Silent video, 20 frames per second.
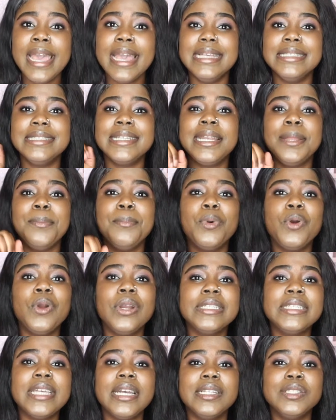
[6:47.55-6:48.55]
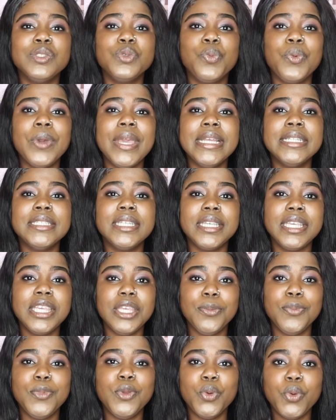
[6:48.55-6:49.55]
is an important way to
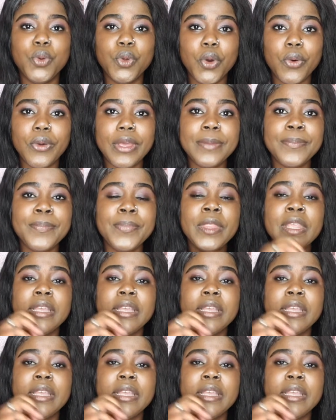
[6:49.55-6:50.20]
keep you going.